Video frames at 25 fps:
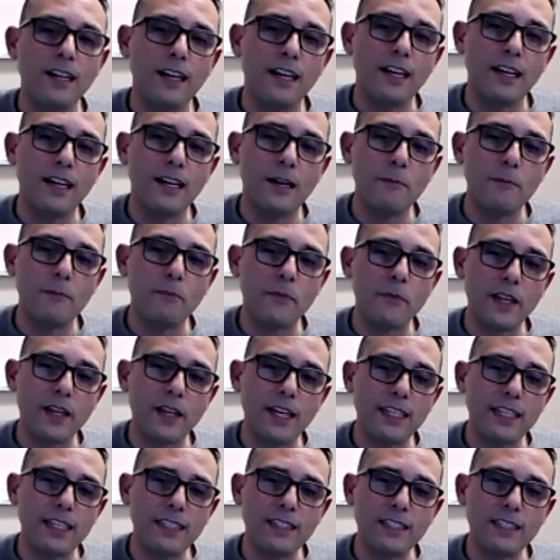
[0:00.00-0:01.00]
Um,
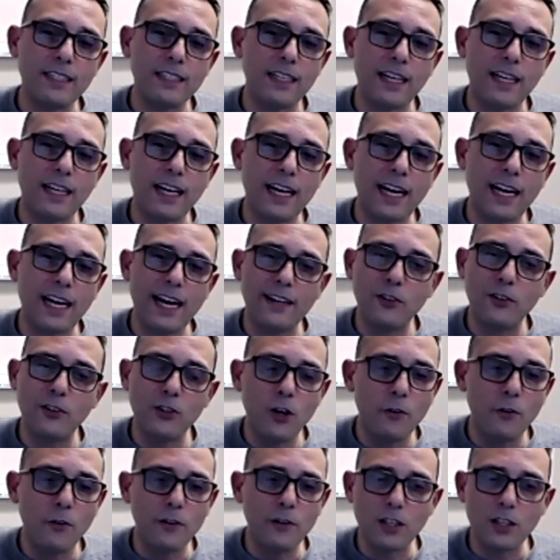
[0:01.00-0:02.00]
and it's a, I don't
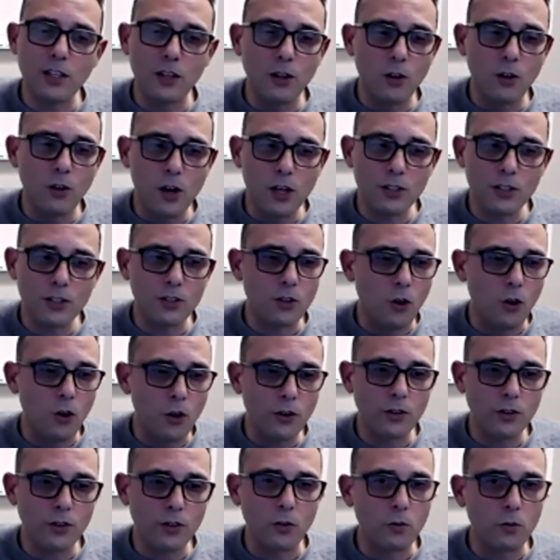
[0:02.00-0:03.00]
know if it's a lost
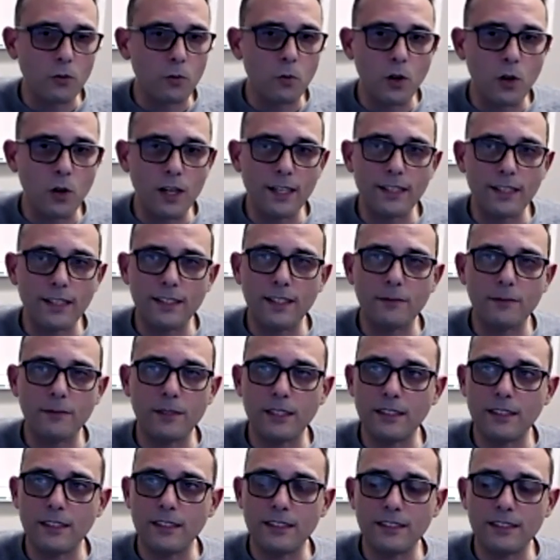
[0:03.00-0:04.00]
art or what. I
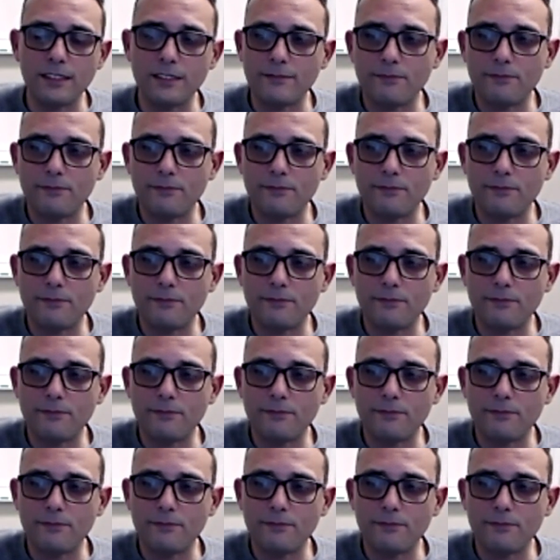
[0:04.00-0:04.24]
mean,